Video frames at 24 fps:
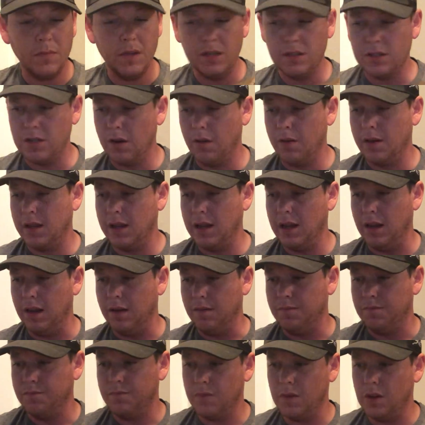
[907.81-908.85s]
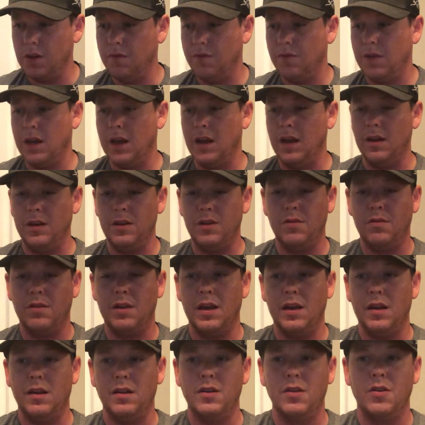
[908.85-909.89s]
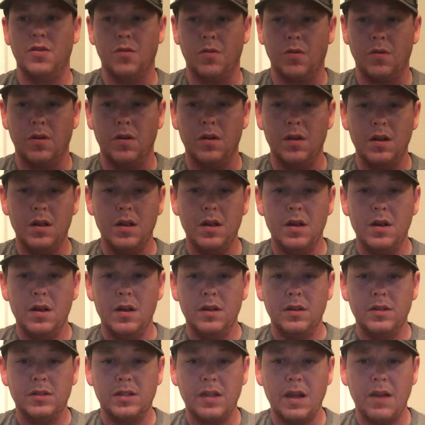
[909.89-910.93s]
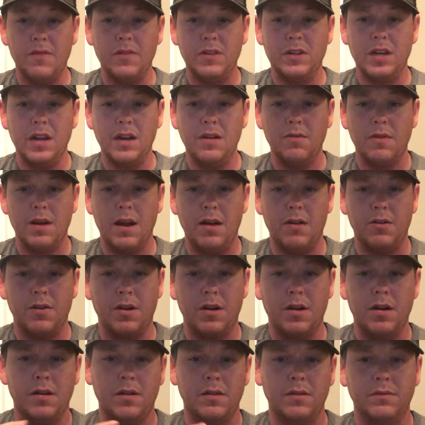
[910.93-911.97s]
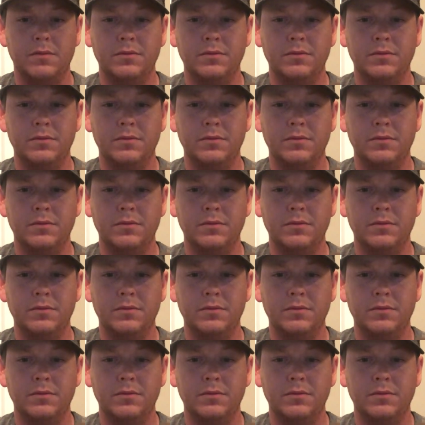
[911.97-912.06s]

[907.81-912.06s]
So again, you get your 17 rounder.